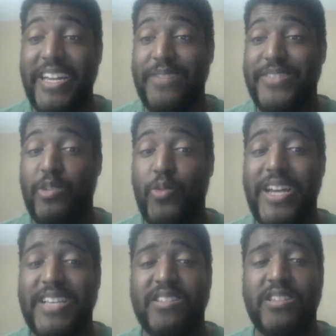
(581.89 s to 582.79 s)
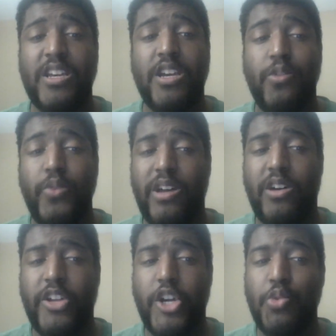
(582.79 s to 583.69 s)
The NFC West, we
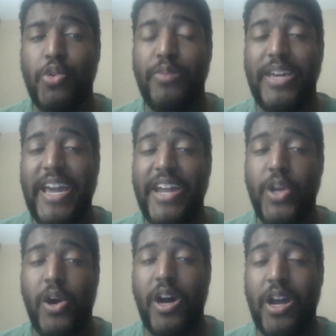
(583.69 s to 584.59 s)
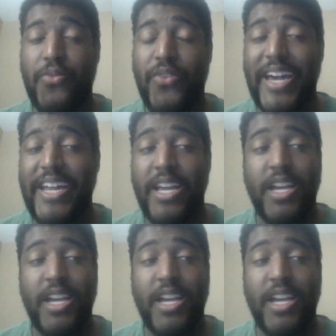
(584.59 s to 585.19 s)
all know, will be a dog fight.